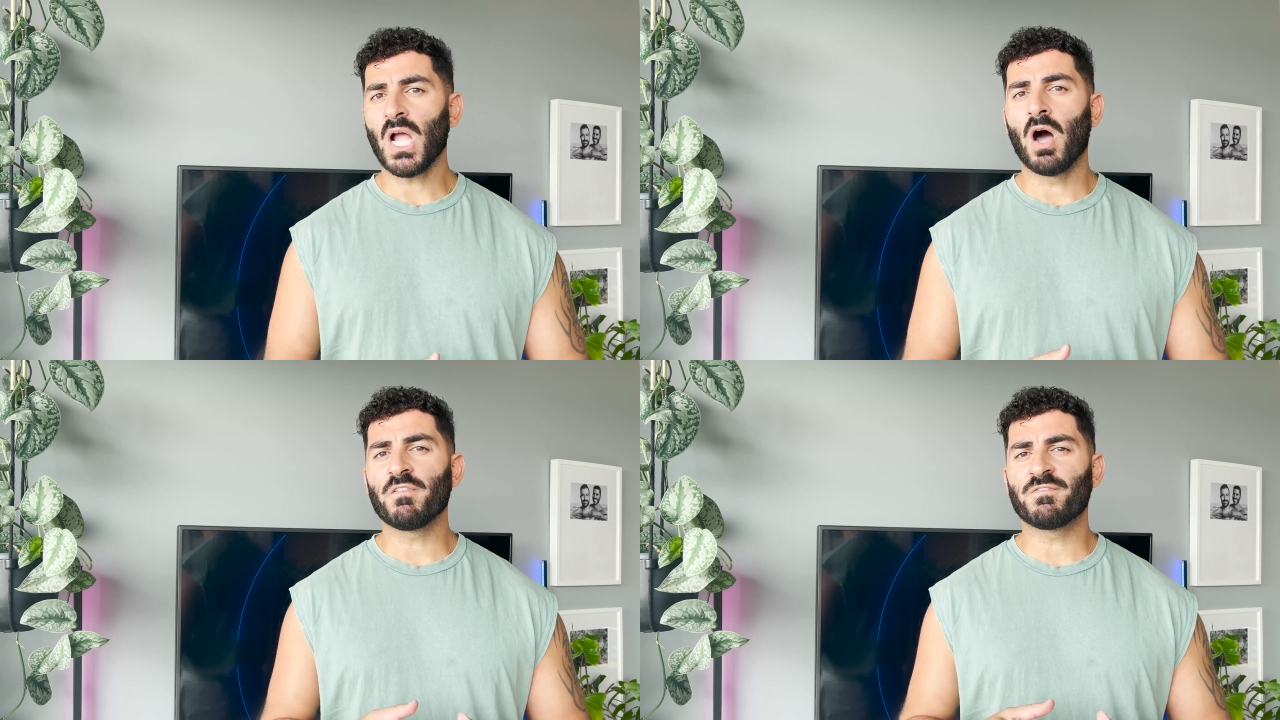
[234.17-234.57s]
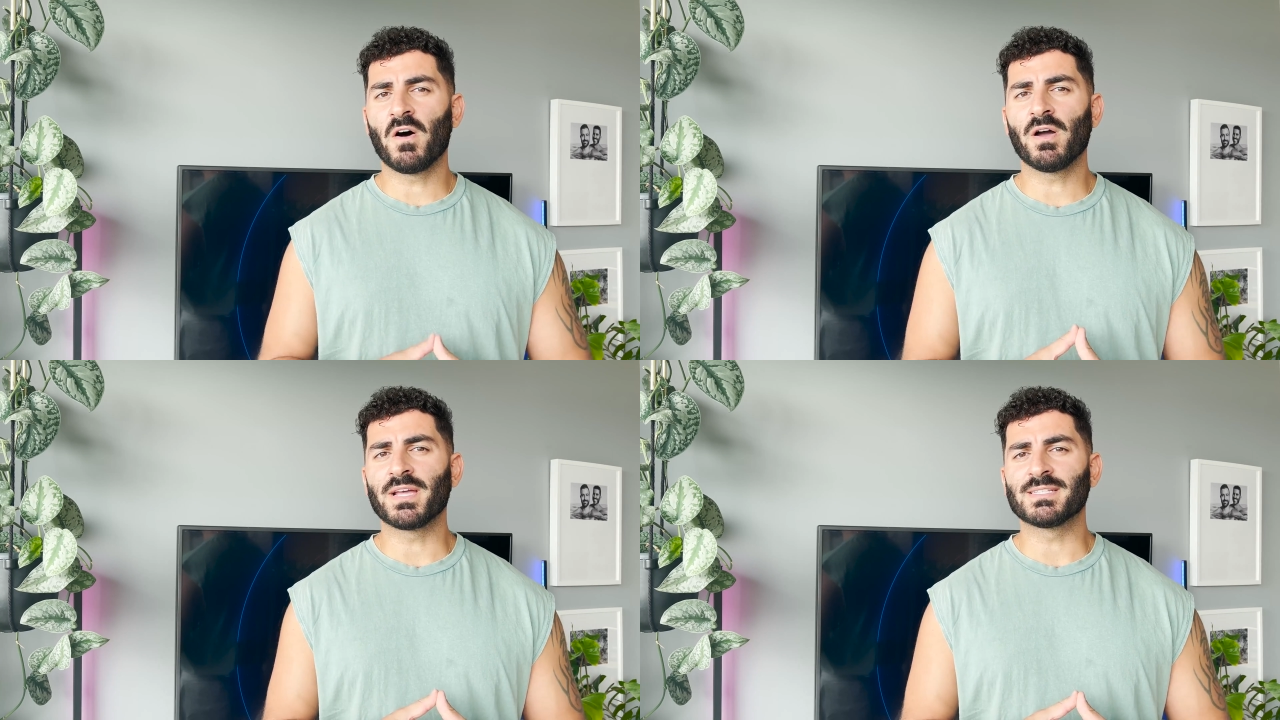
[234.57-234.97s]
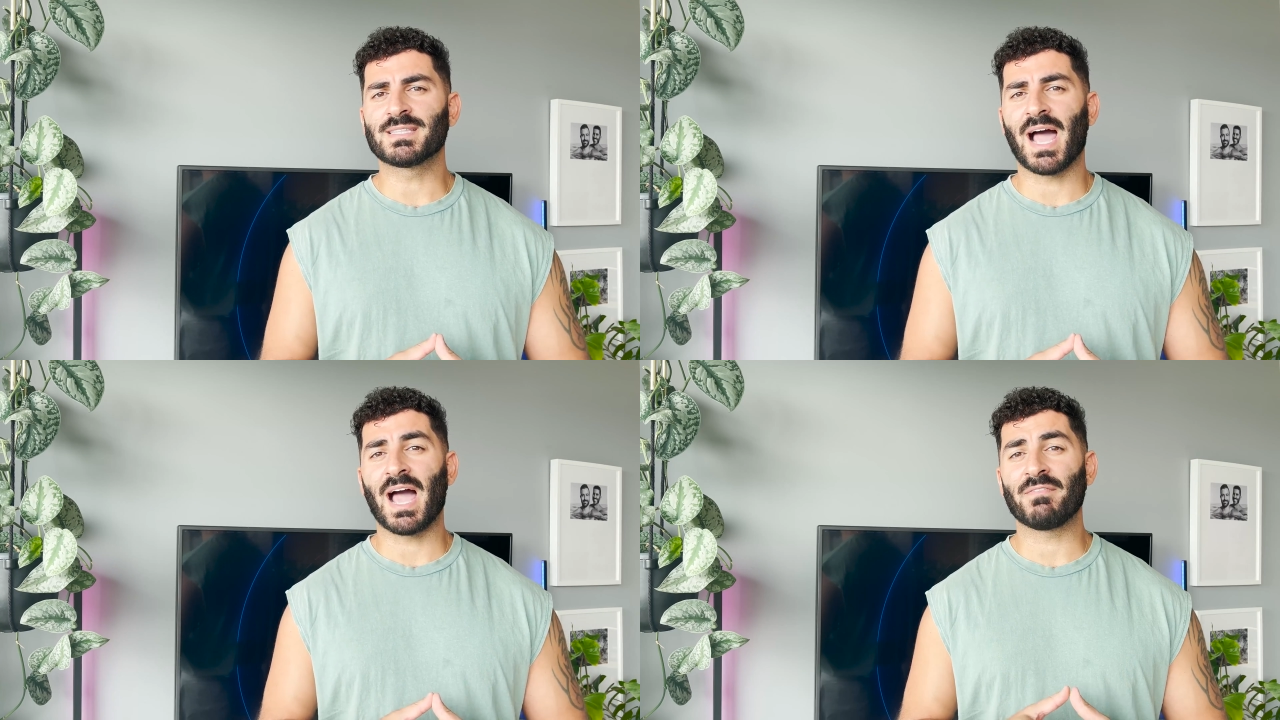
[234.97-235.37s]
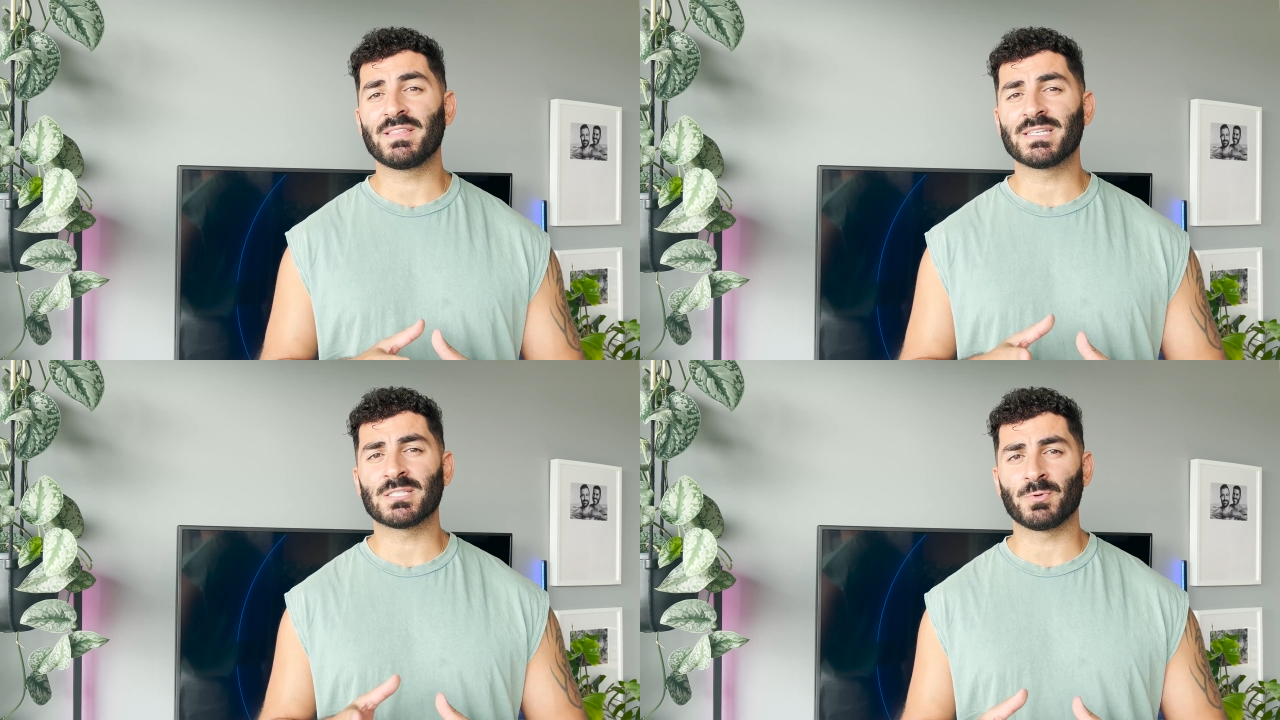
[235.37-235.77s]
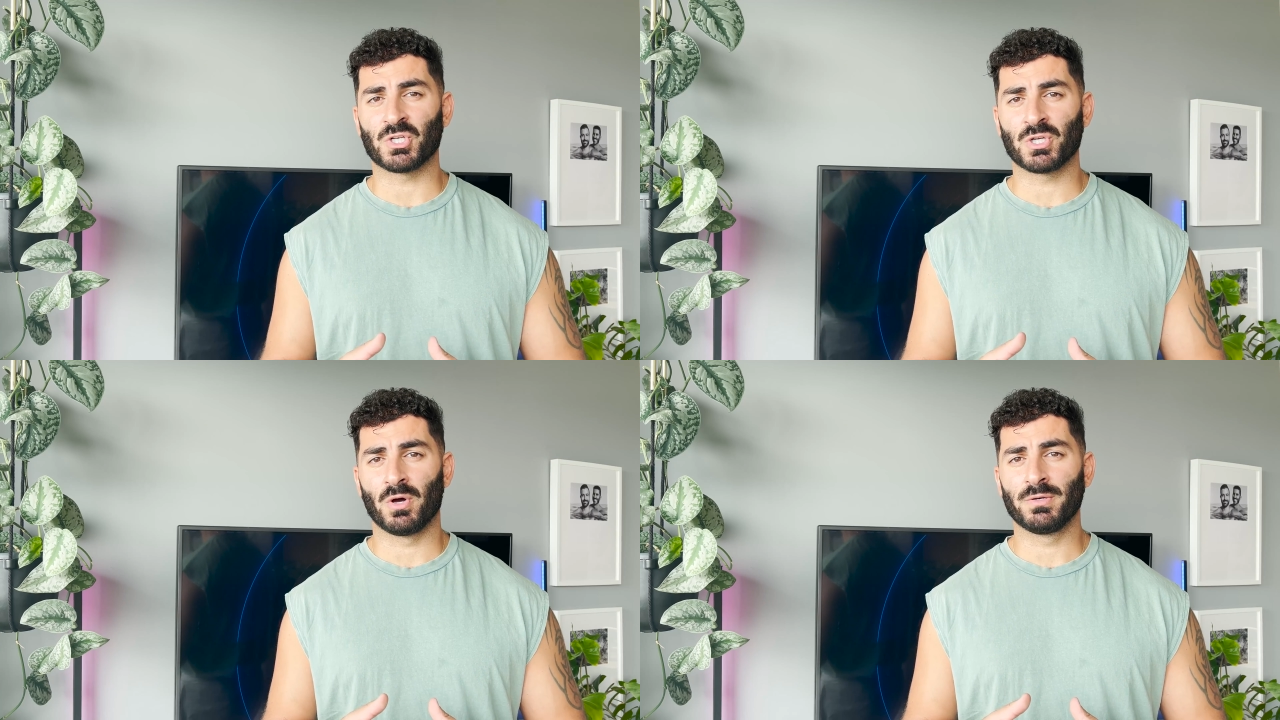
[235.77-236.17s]
I find that having this
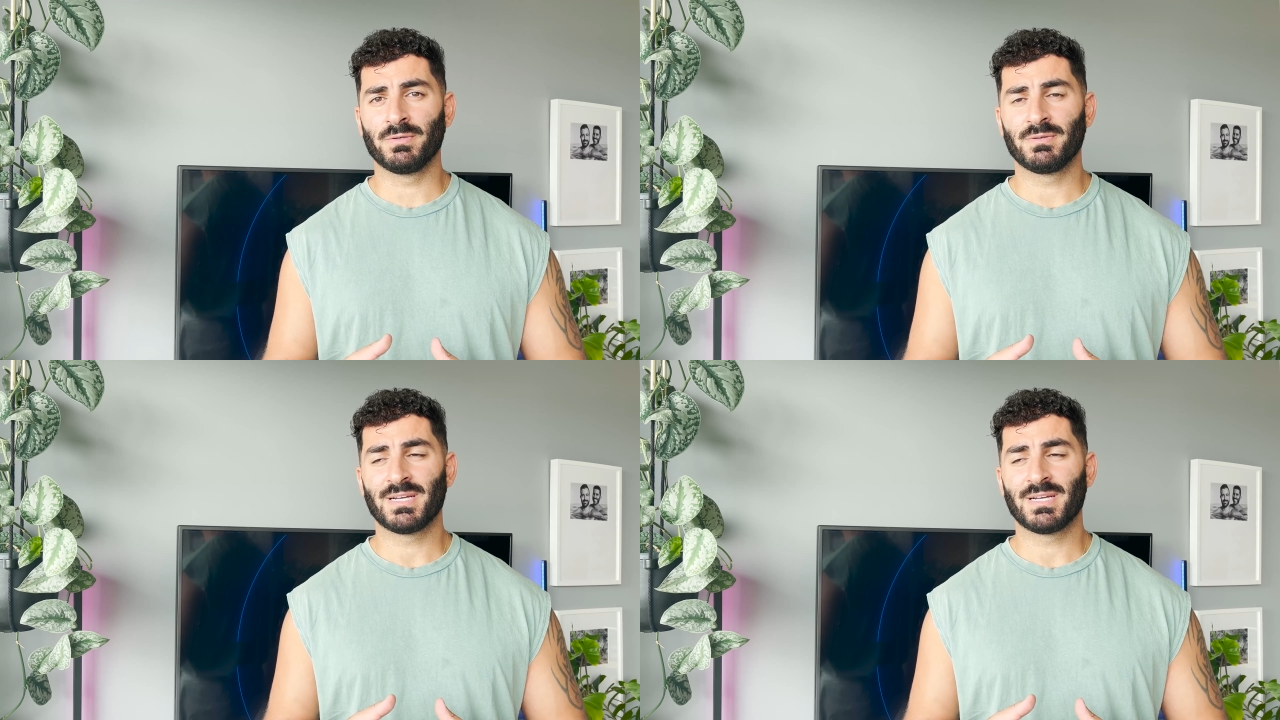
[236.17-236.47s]
switched on